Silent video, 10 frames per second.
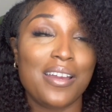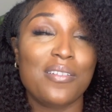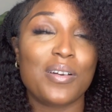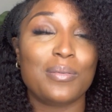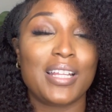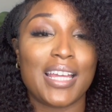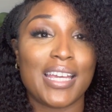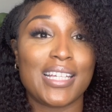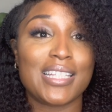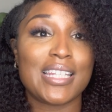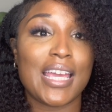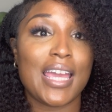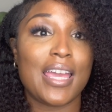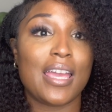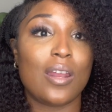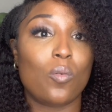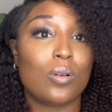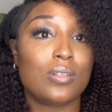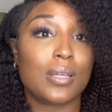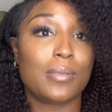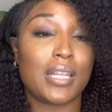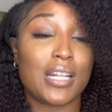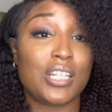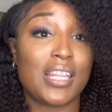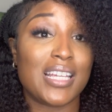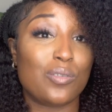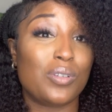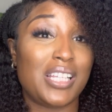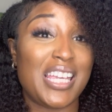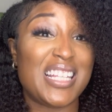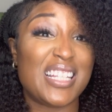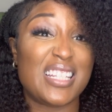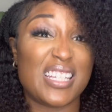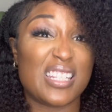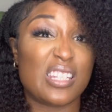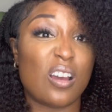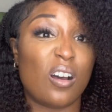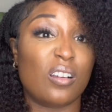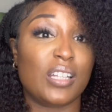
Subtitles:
from the lace and want something that's really easy to install.